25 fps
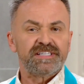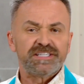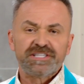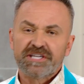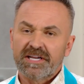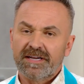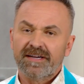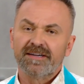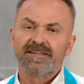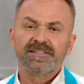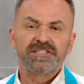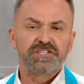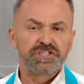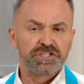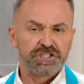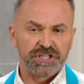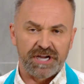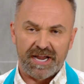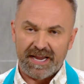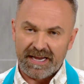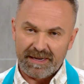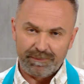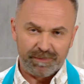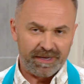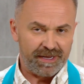dear
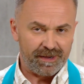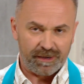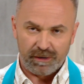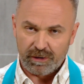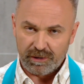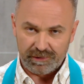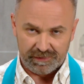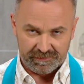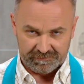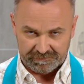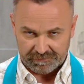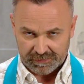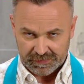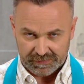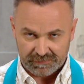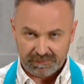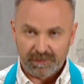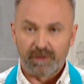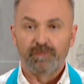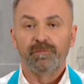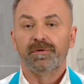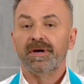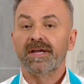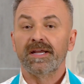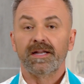Jamie oh. Oliver,
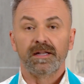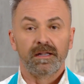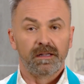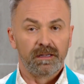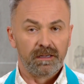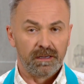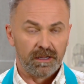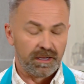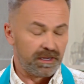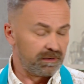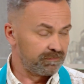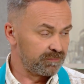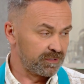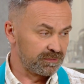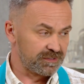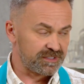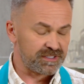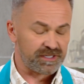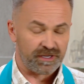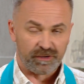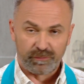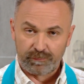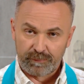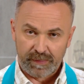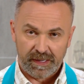we love you
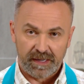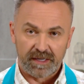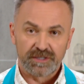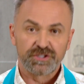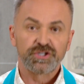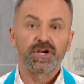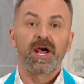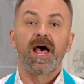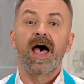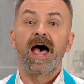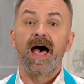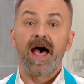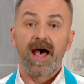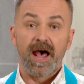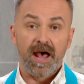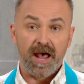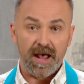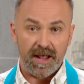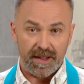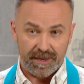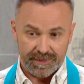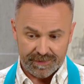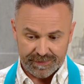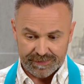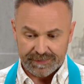so much.
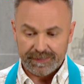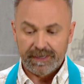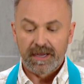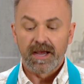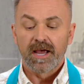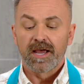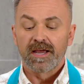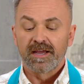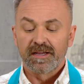yeah, we do.